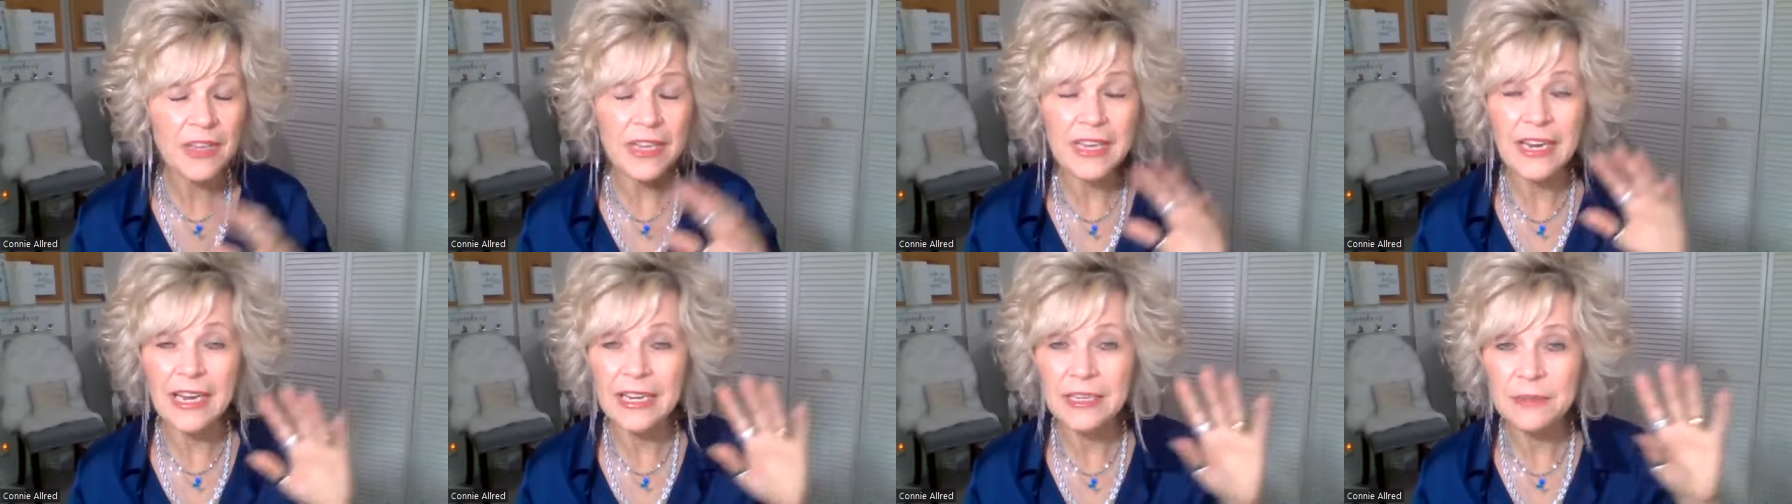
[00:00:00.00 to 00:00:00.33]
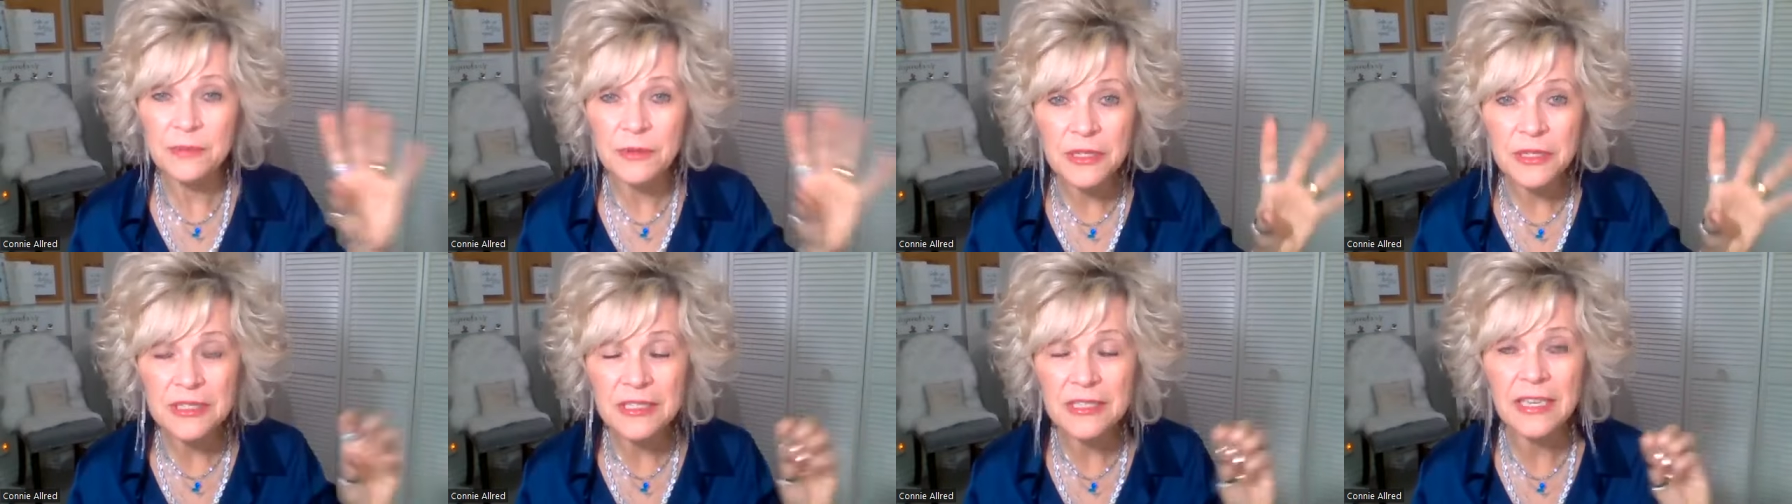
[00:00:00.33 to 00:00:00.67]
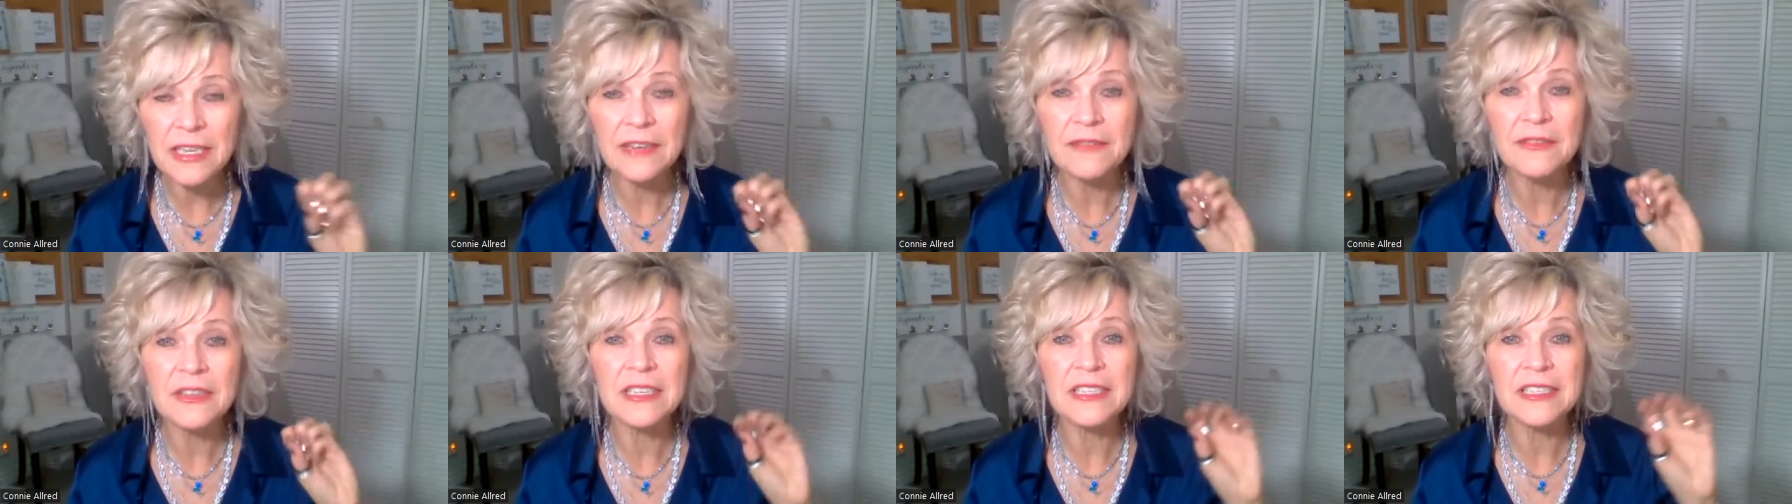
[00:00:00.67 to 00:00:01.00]
And I'd put
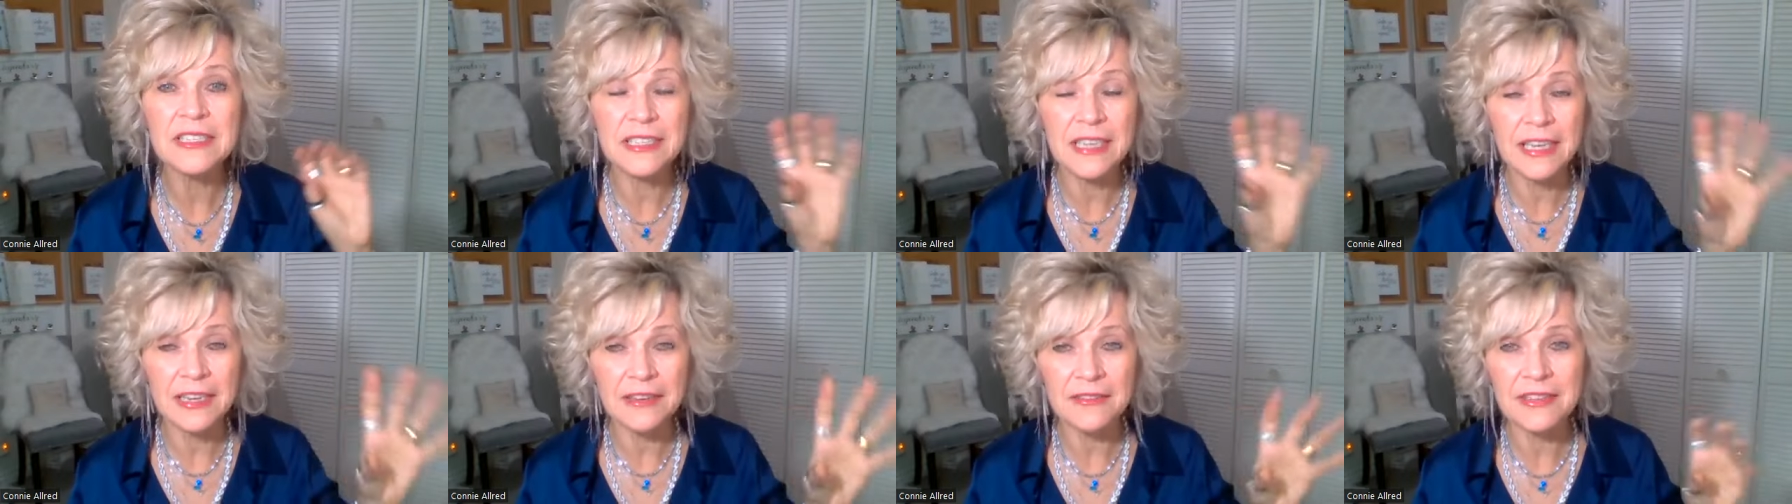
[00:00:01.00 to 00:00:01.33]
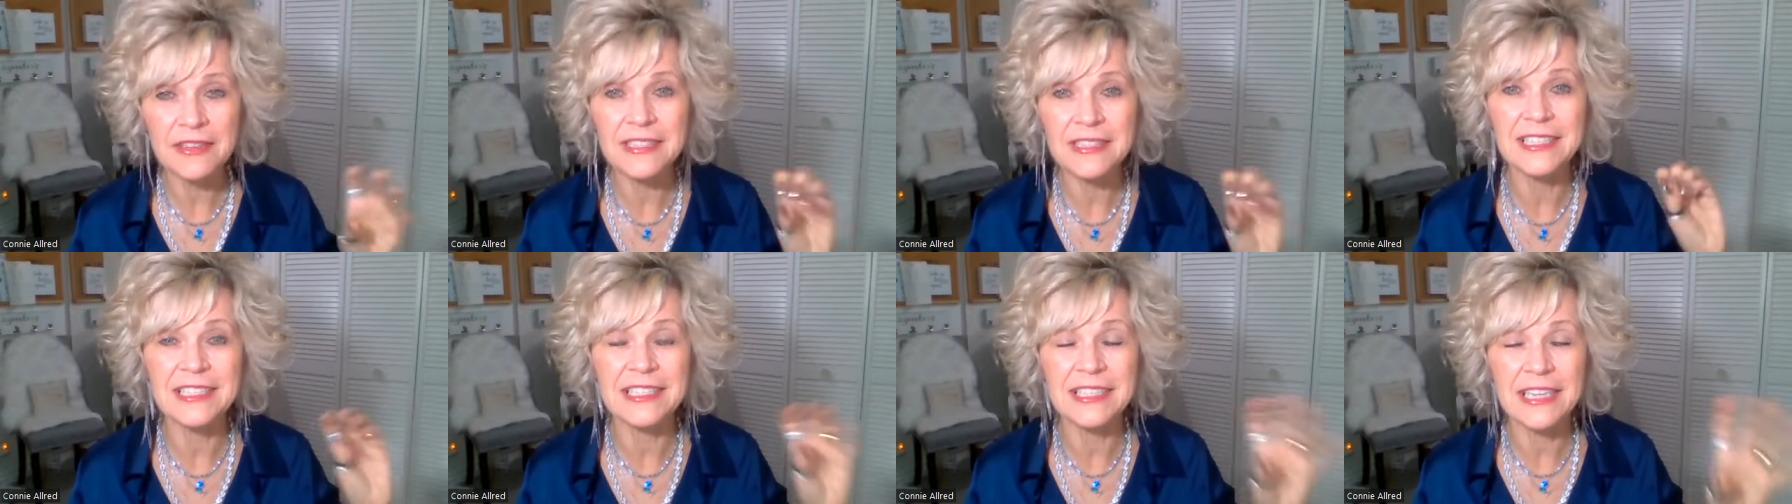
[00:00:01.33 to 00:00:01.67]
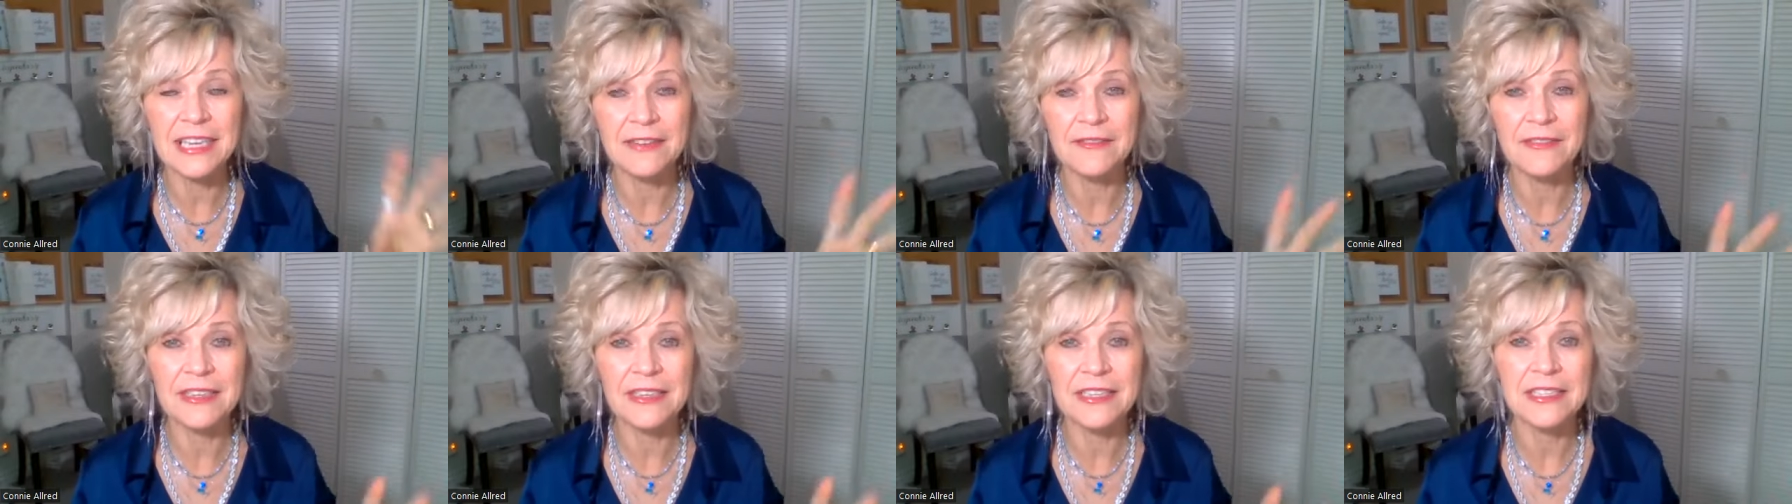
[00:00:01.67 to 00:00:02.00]
savings, savings, and
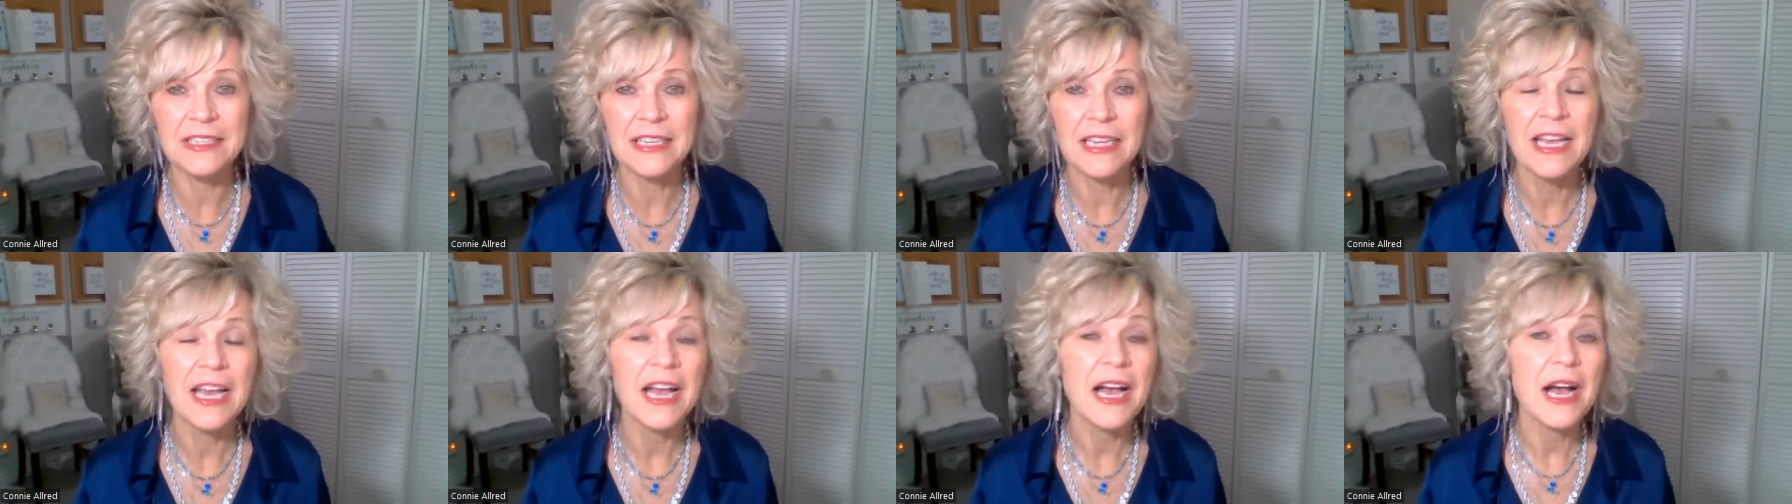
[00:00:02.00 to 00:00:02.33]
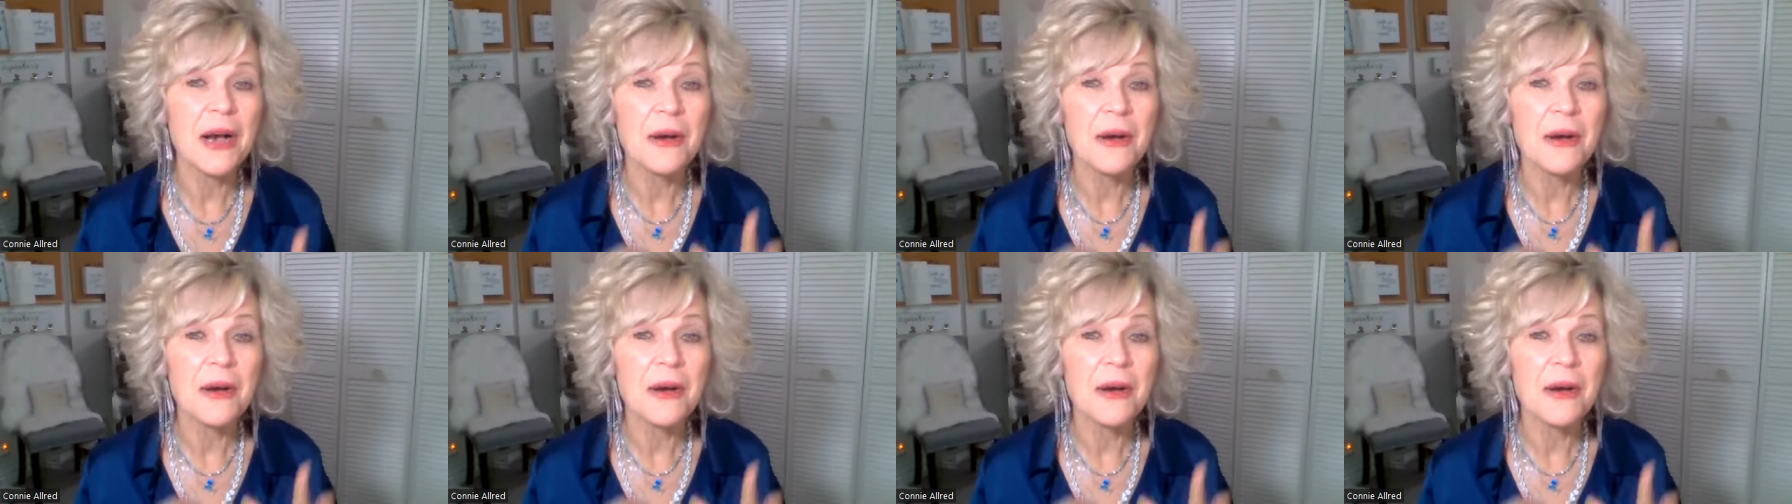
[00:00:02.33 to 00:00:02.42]
savings.